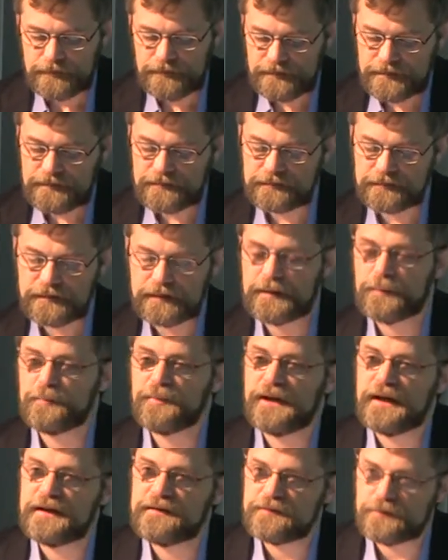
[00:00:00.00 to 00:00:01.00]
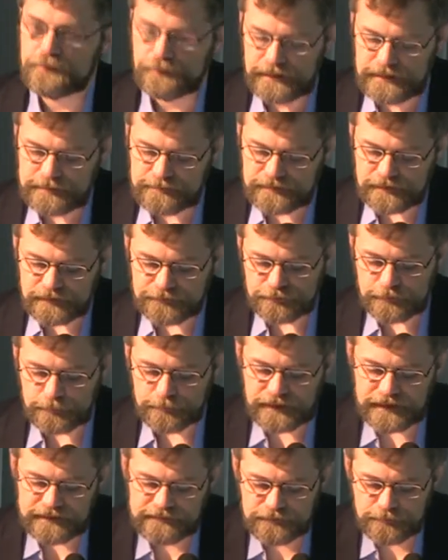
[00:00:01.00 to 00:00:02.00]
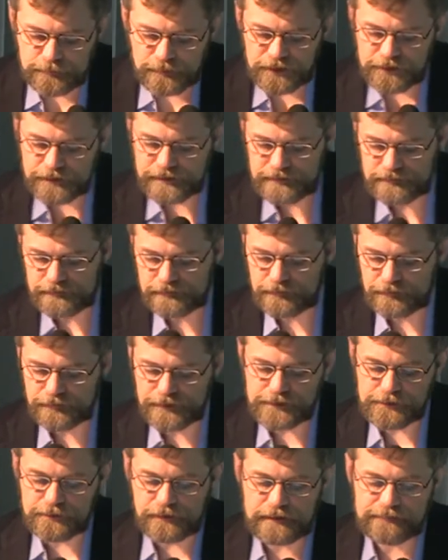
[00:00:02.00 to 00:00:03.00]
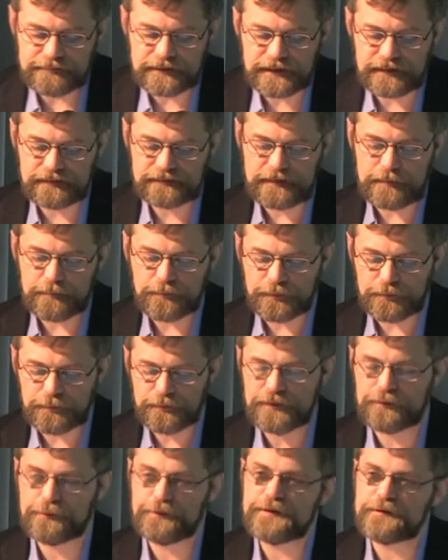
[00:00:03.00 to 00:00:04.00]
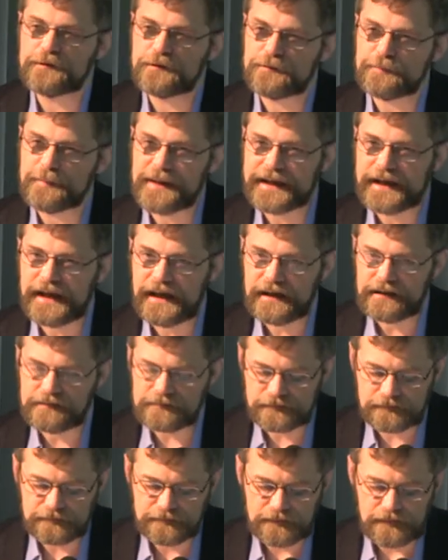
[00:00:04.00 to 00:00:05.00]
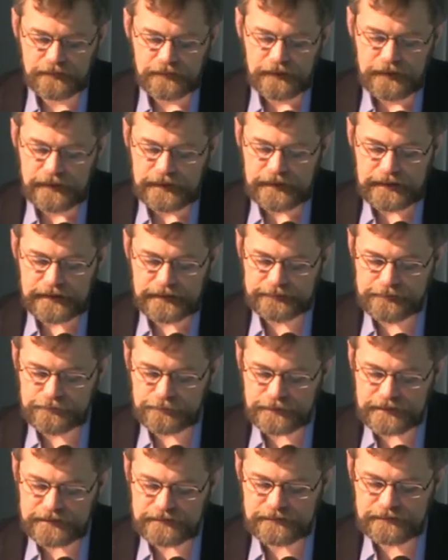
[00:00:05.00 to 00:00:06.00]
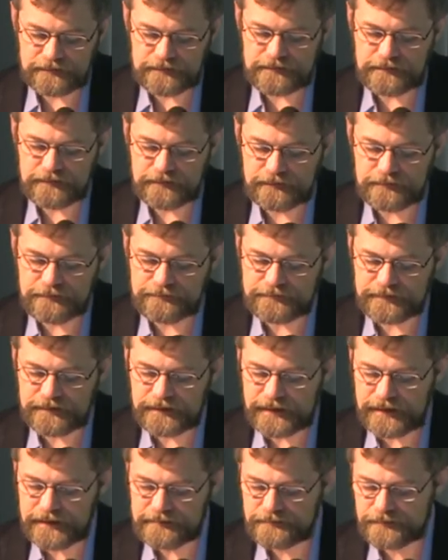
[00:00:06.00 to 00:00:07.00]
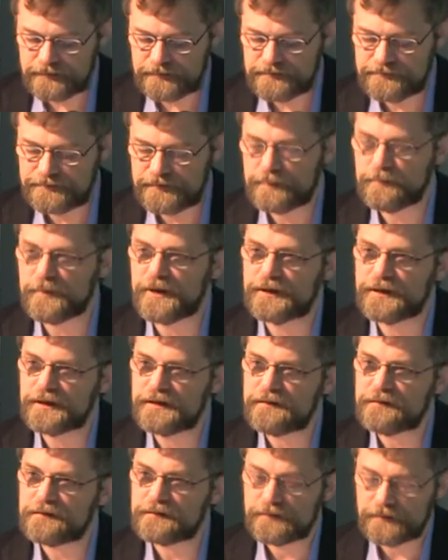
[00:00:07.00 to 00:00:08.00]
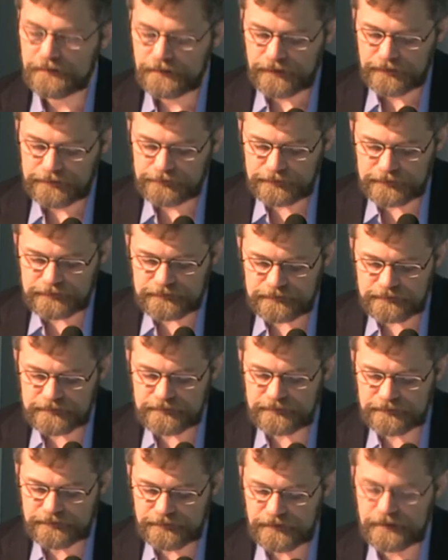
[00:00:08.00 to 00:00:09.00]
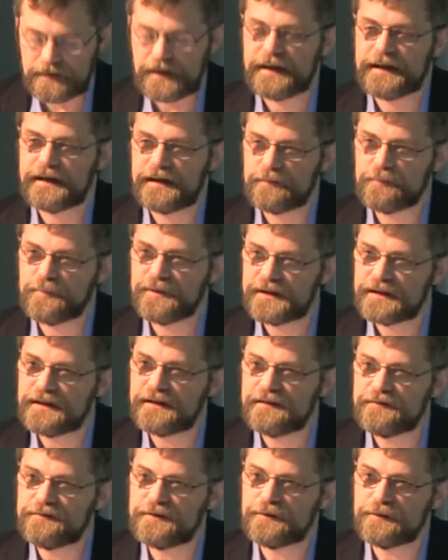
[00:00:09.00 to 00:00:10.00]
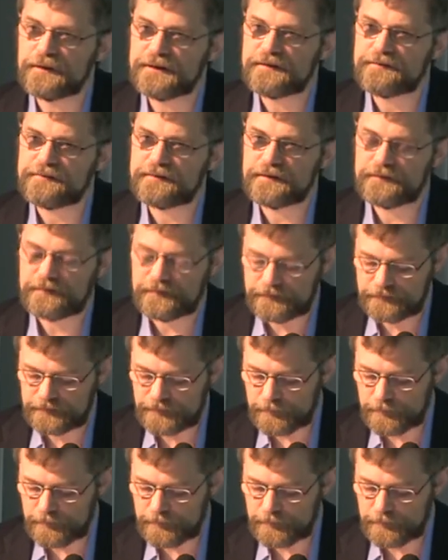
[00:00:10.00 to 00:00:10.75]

This that applies to apes also applies to monkeys. So here you have an example with rhesus macaques. And you can see the different lines are different monkeys. And you can see that there are, again, big individual differences.